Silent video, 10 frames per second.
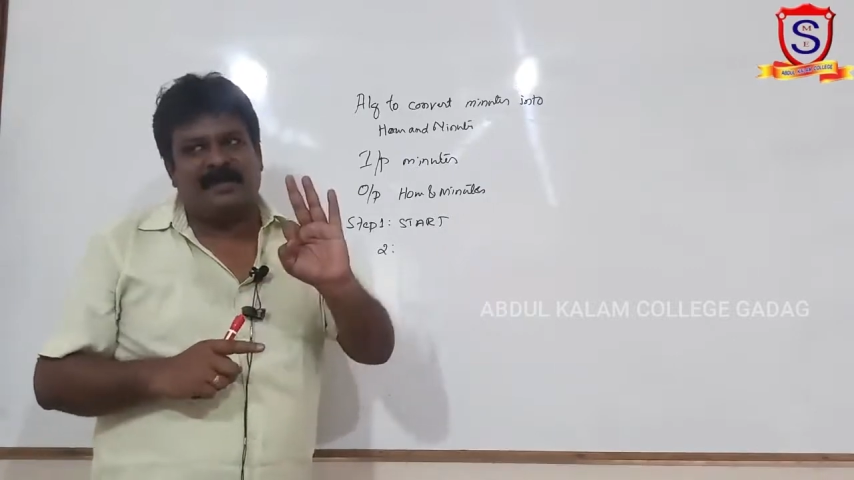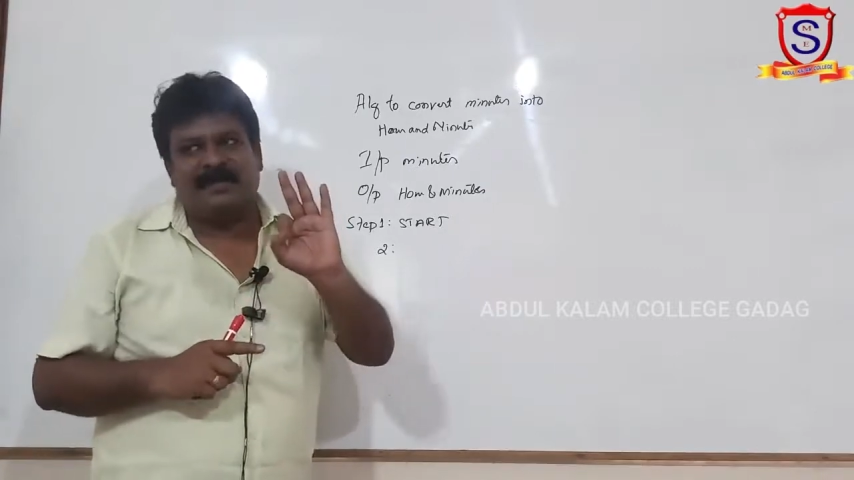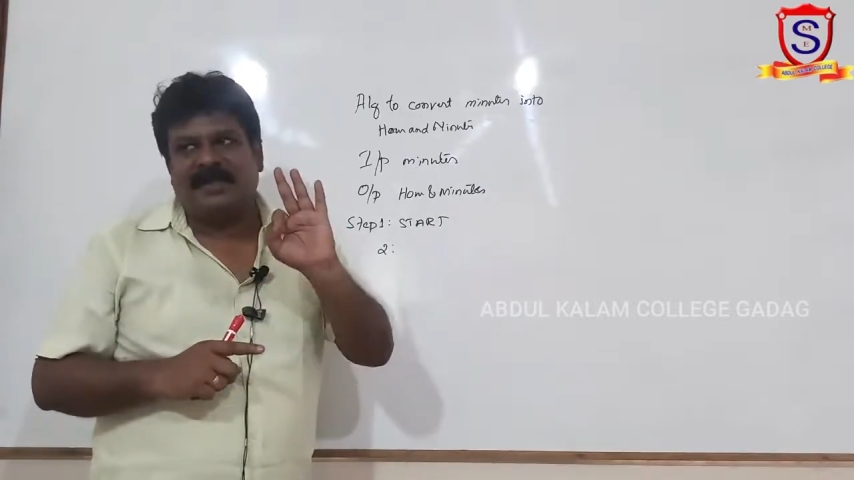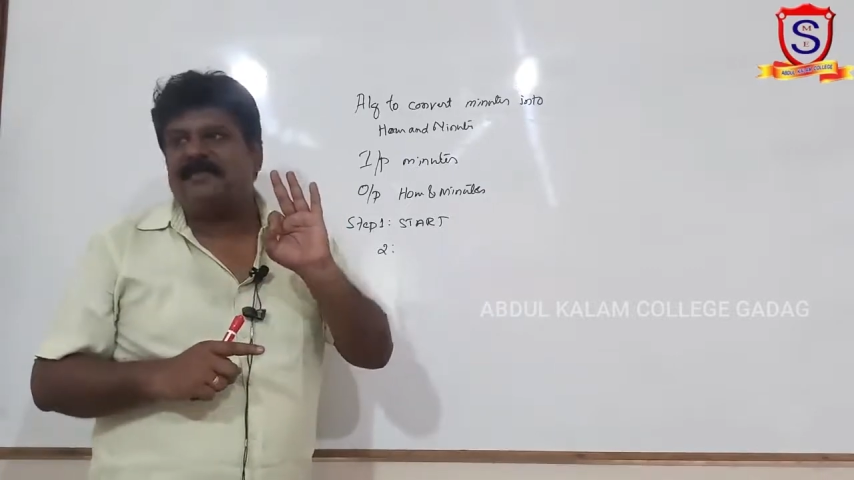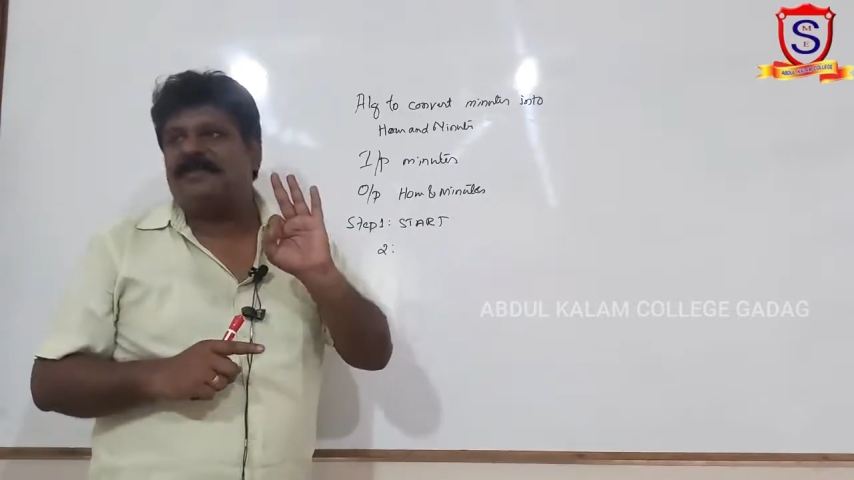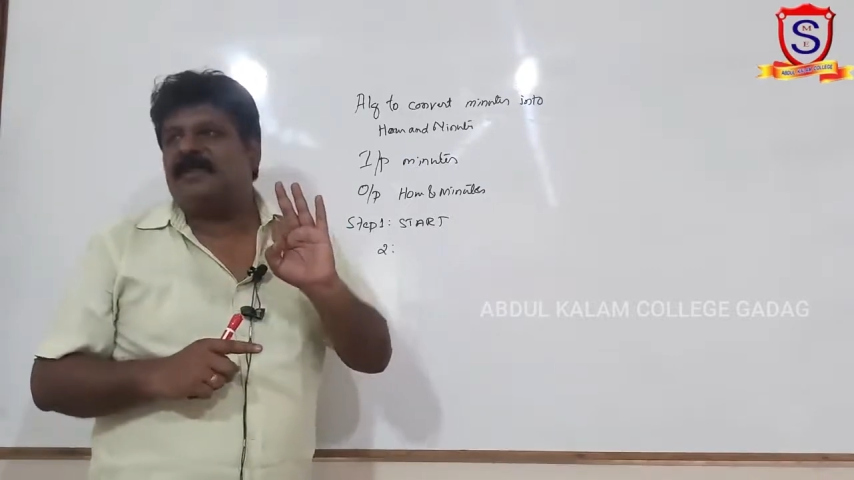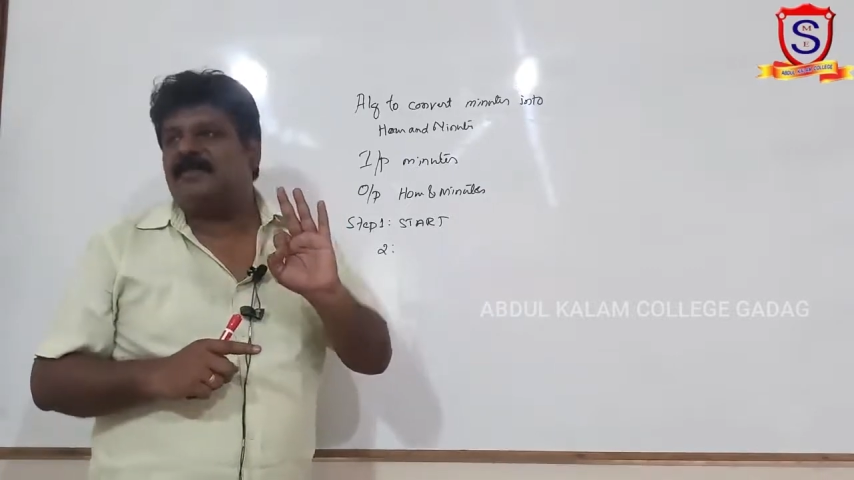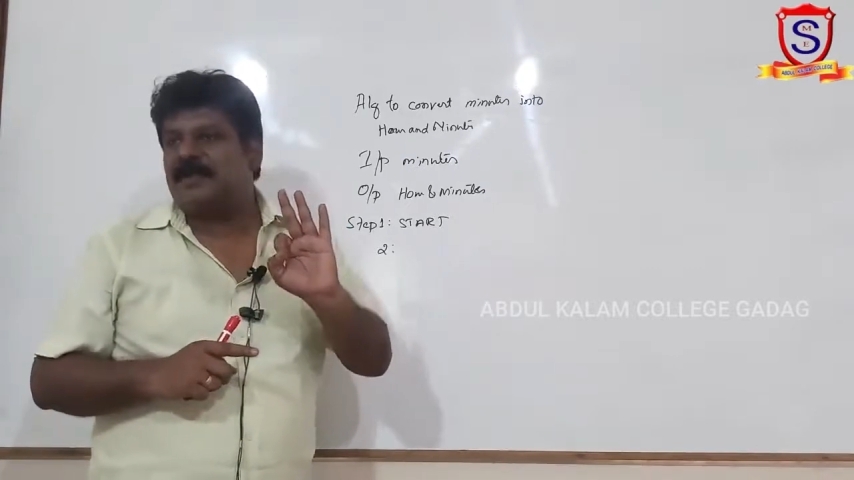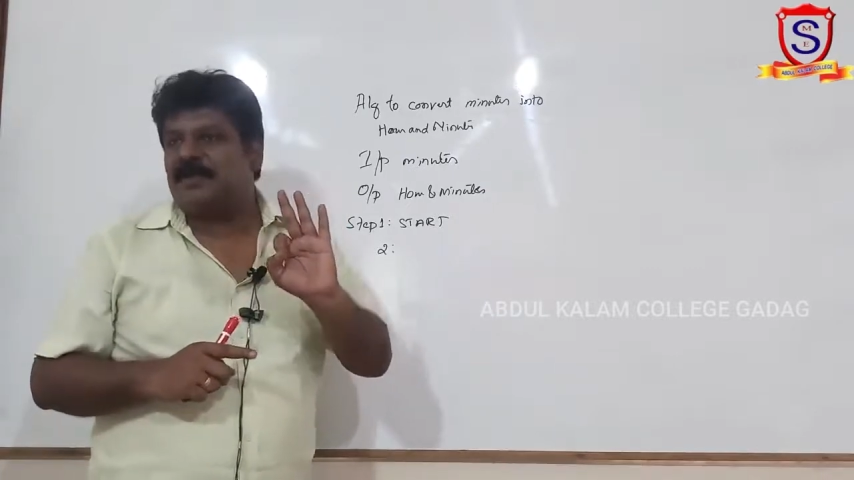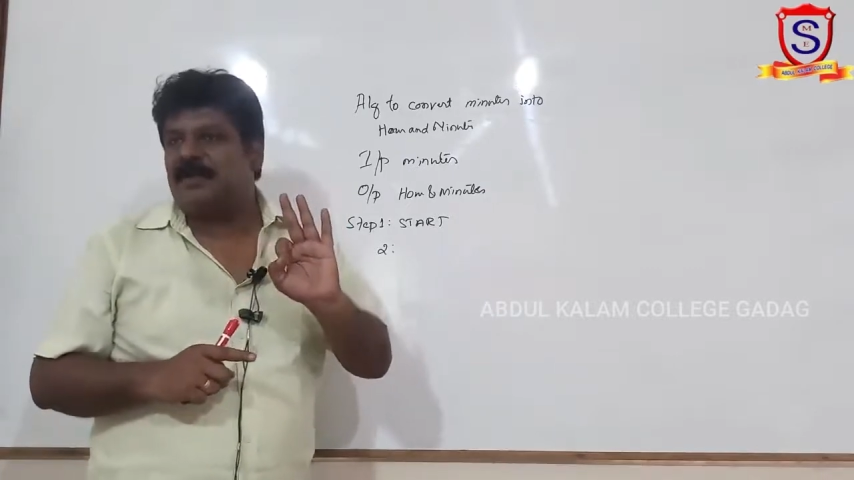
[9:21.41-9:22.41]
3
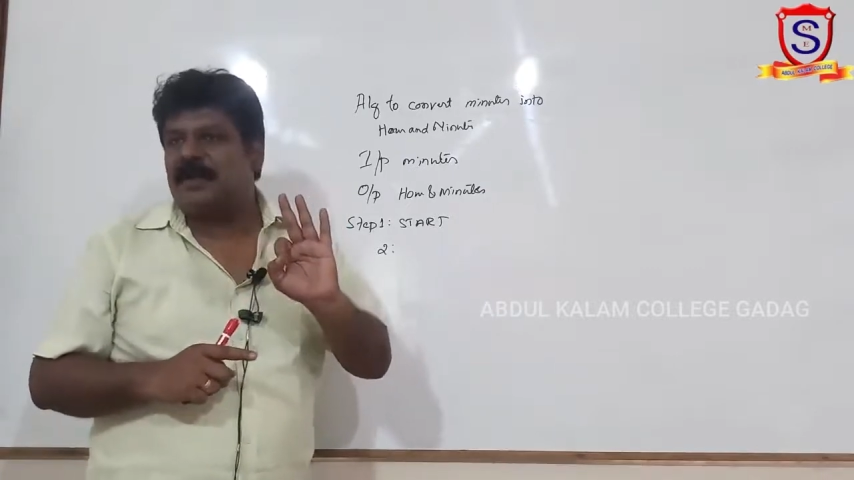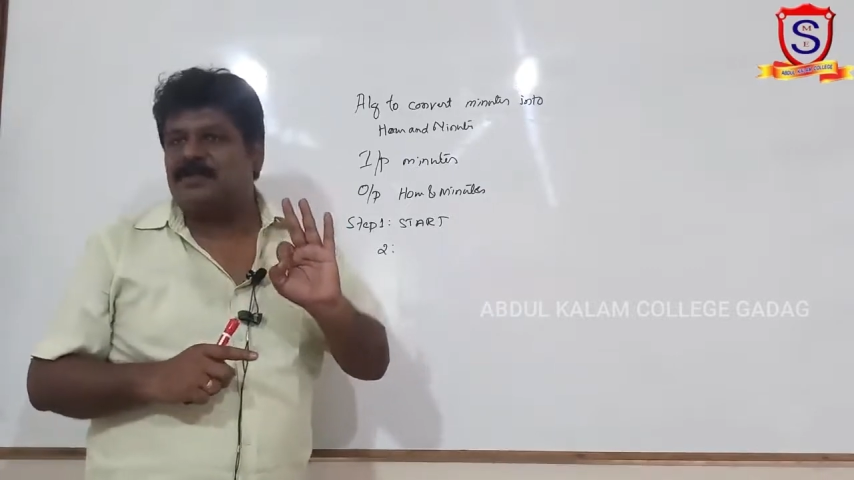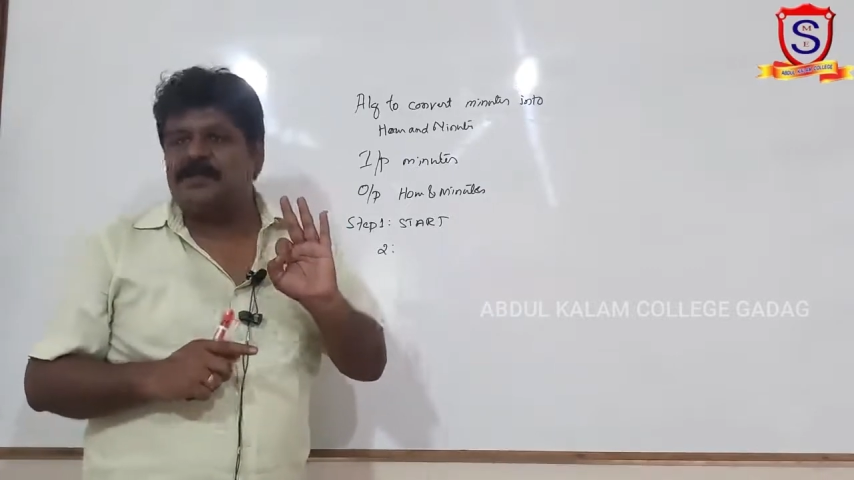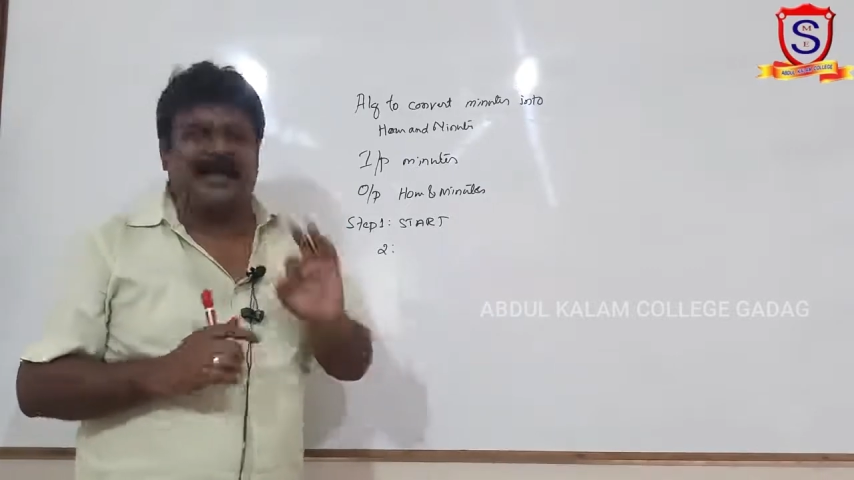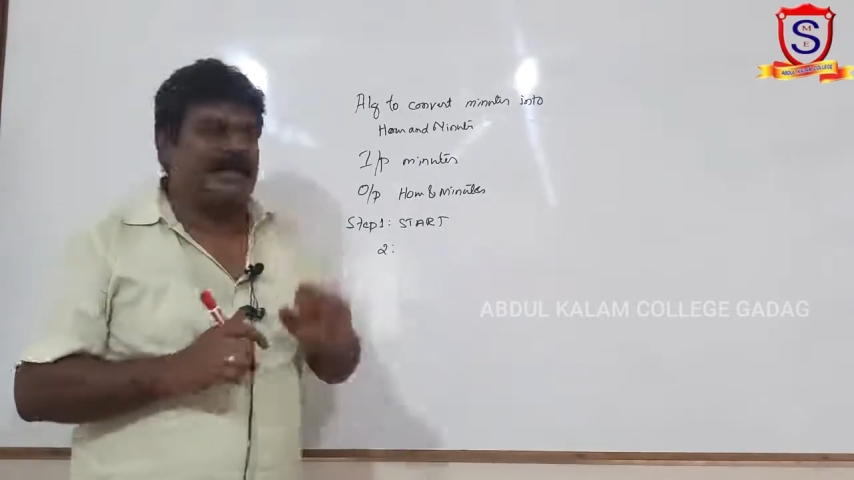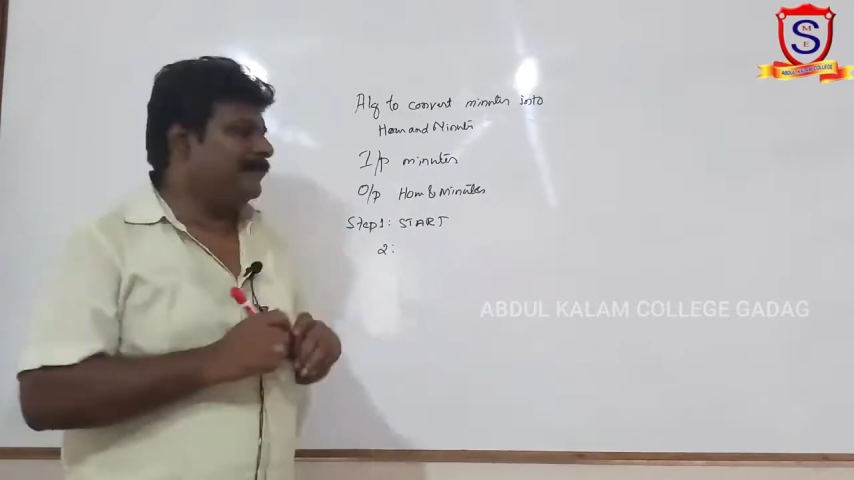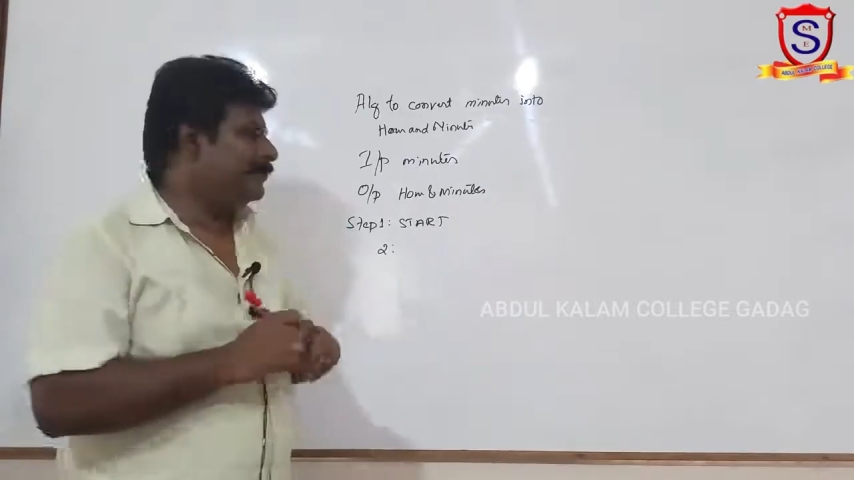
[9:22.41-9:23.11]
variables I would like to take.